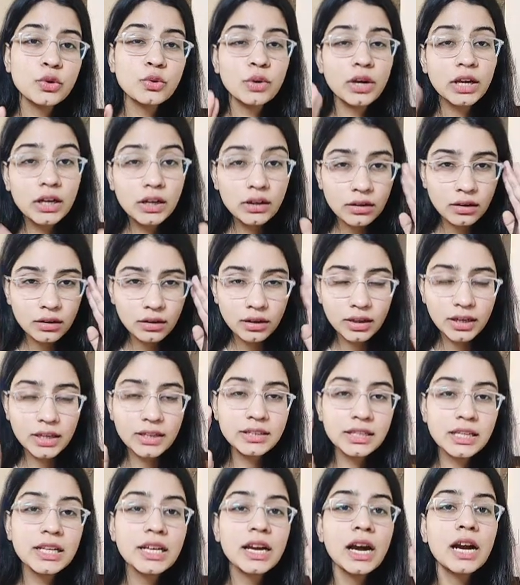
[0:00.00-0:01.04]
so you can
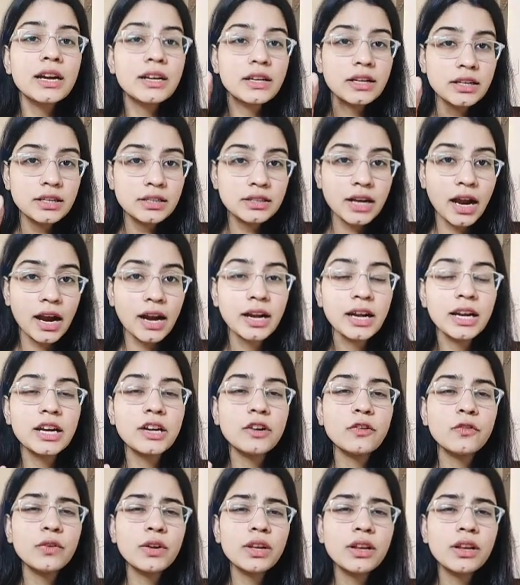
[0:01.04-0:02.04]
easily understand,